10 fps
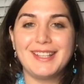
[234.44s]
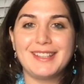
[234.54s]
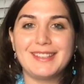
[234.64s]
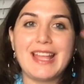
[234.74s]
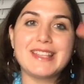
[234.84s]

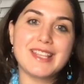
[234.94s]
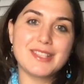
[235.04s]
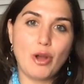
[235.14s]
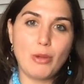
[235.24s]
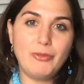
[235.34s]
that is
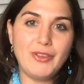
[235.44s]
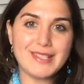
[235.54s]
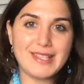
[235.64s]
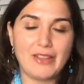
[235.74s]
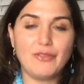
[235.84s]
obvious
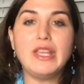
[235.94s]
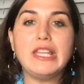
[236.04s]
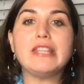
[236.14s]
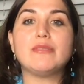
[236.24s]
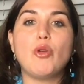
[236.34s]
that we
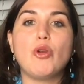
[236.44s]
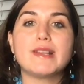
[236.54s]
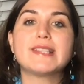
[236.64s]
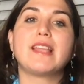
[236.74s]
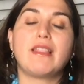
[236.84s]
need more
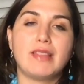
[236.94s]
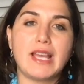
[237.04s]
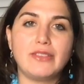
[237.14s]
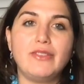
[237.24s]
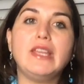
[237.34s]

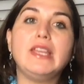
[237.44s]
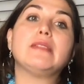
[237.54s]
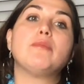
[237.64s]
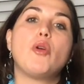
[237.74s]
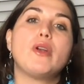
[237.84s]
sunlight, we need
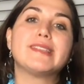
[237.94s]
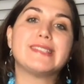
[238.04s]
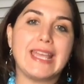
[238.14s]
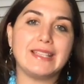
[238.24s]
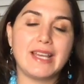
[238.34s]
more
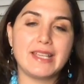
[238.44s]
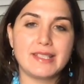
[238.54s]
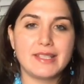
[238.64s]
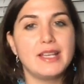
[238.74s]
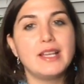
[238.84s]

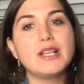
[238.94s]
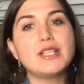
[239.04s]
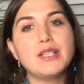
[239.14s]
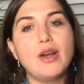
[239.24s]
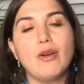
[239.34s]
daylight.
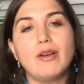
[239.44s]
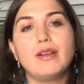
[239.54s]
So